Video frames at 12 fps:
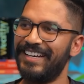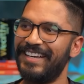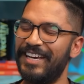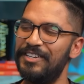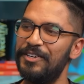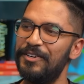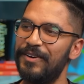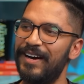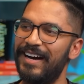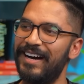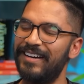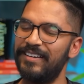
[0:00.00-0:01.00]
Can you
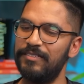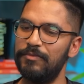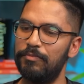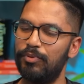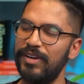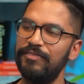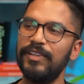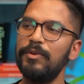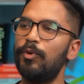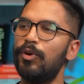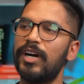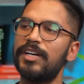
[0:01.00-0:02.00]
briefly
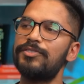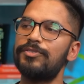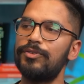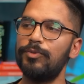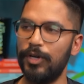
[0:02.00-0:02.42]
walk us through